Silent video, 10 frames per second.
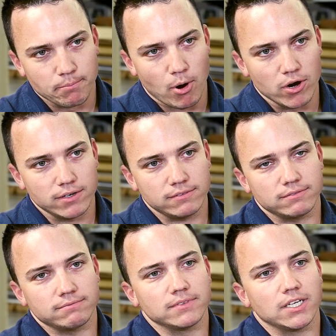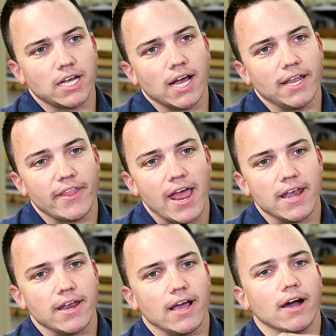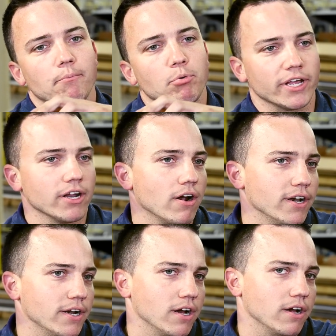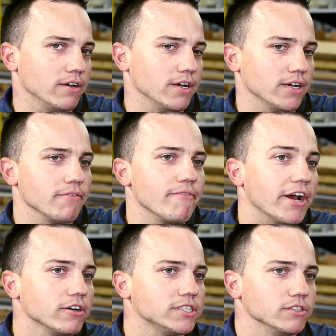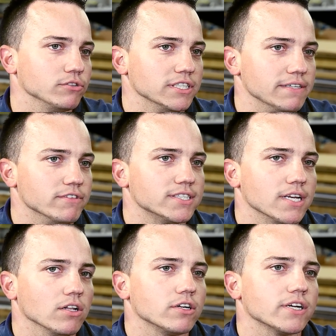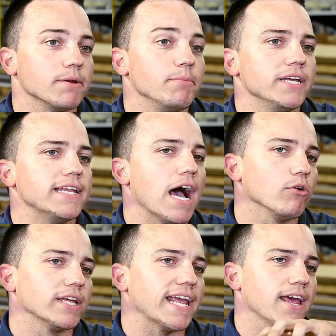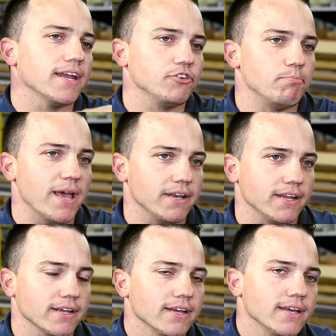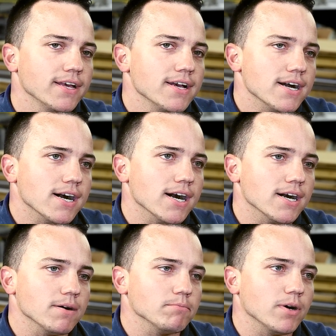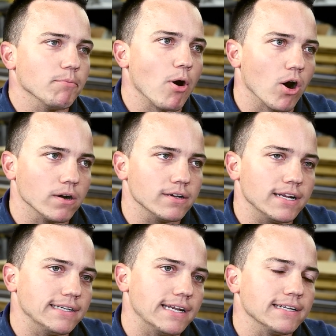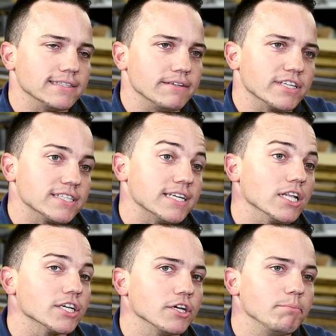a part and then putting it on a conveyor to leave the cell, or it could be doweling and edge banding a part and leaving the cell. It could